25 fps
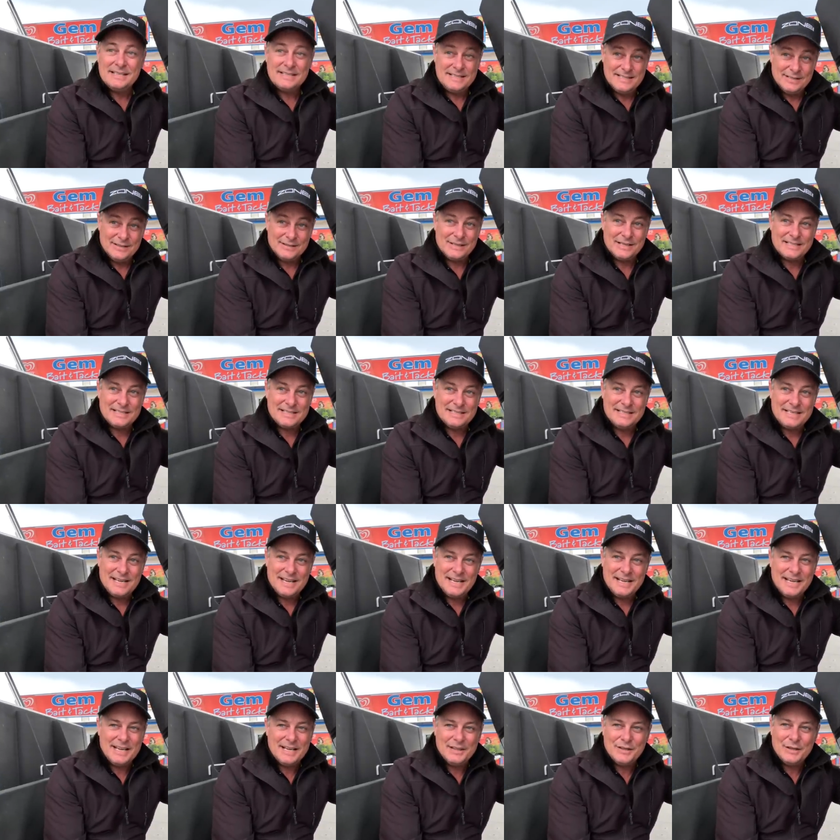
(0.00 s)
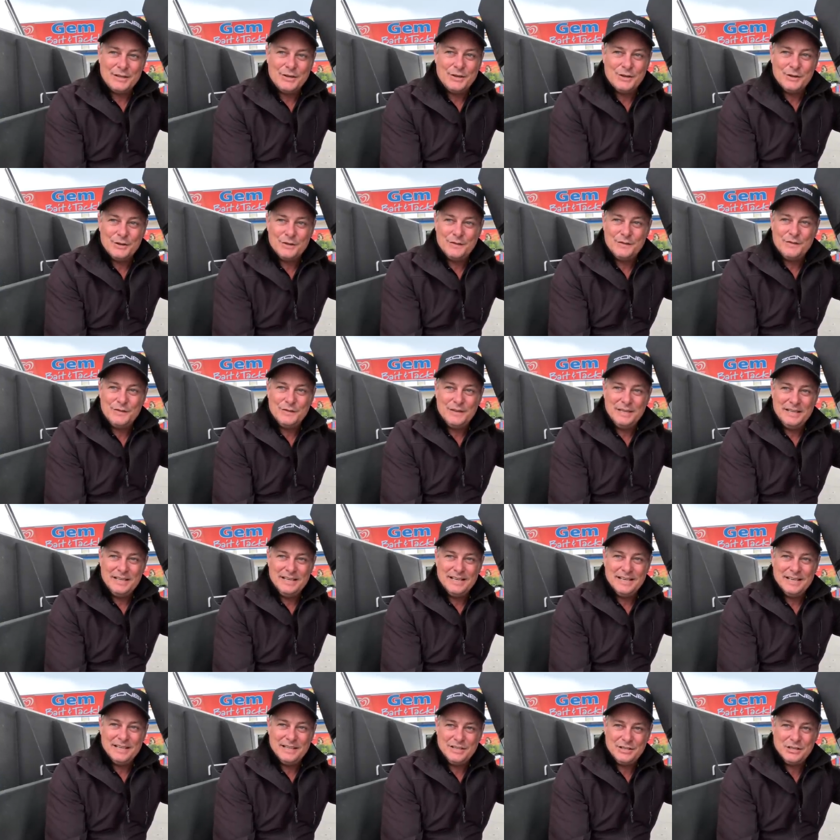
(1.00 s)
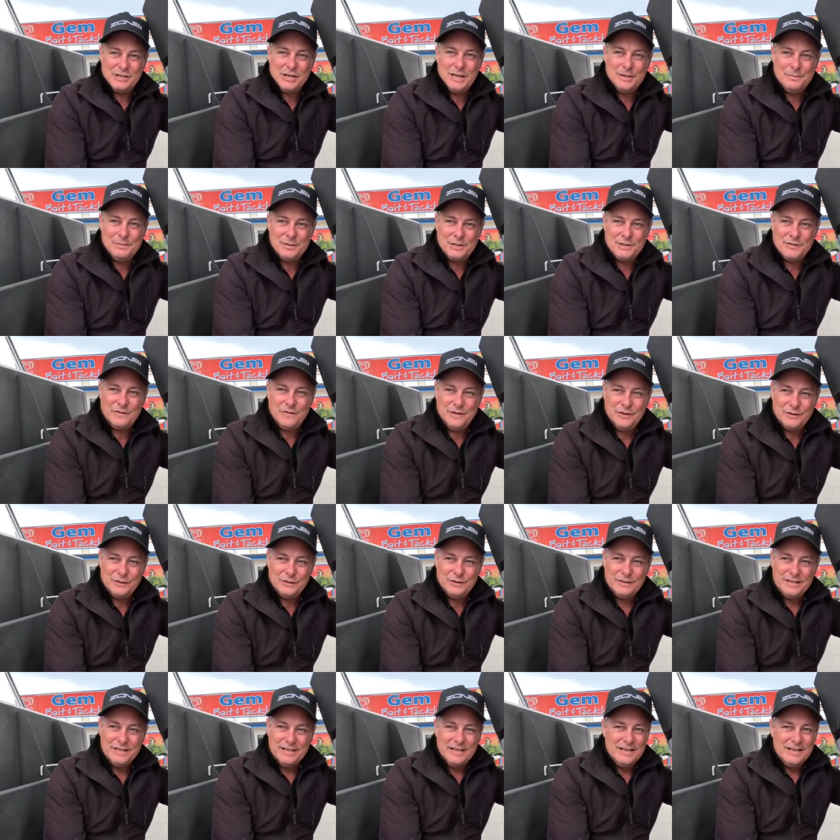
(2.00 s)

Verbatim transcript: Still doesn't take out the gong for the uh, the cheapest fuel.